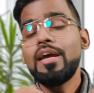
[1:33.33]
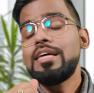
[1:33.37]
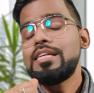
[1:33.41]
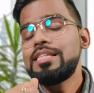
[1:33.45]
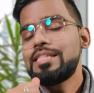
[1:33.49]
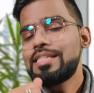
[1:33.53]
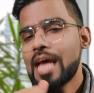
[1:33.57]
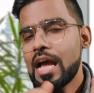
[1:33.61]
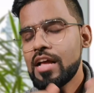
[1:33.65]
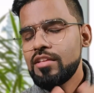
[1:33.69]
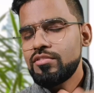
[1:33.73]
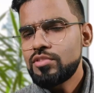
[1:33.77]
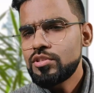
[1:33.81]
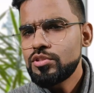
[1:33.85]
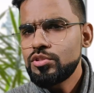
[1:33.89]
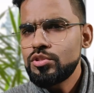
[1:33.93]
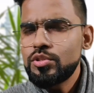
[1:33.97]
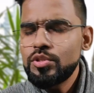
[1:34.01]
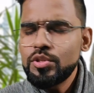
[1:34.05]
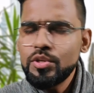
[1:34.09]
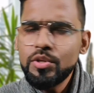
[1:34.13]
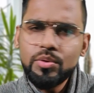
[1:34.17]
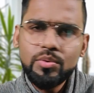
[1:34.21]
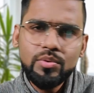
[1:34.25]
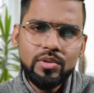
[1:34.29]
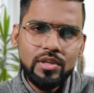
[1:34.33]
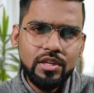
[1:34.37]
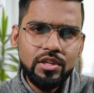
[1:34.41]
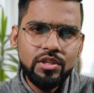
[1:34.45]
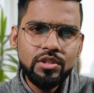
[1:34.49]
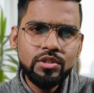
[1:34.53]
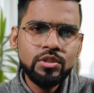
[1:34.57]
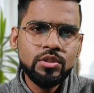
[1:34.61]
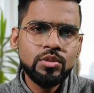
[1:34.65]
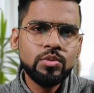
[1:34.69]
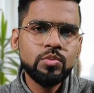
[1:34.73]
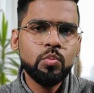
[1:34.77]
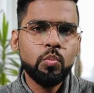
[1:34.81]
SANS Institute
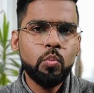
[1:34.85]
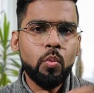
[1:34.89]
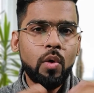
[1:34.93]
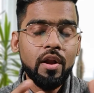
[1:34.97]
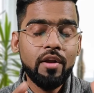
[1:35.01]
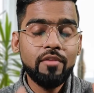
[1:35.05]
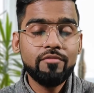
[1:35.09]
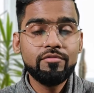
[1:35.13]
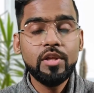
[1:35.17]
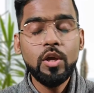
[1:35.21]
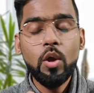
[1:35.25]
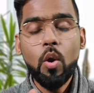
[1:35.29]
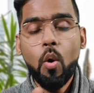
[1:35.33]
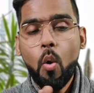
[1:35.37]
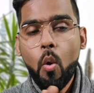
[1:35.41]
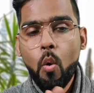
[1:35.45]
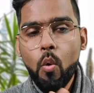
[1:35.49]
is one of the